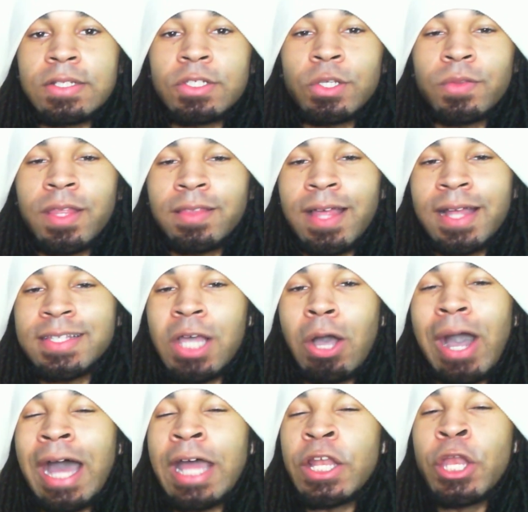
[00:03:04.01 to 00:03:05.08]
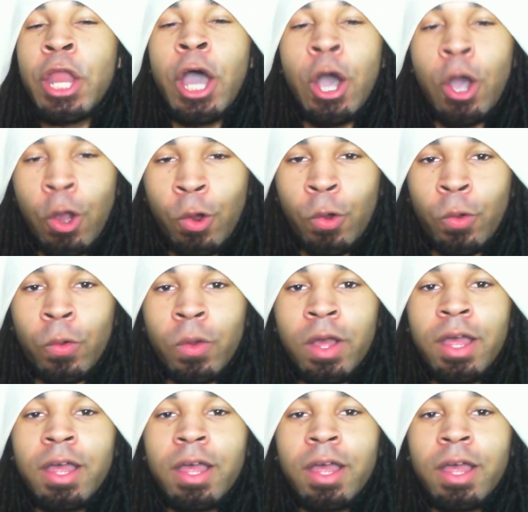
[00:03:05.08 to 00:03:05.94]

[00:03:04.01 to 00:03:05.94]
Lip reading: So that's how I know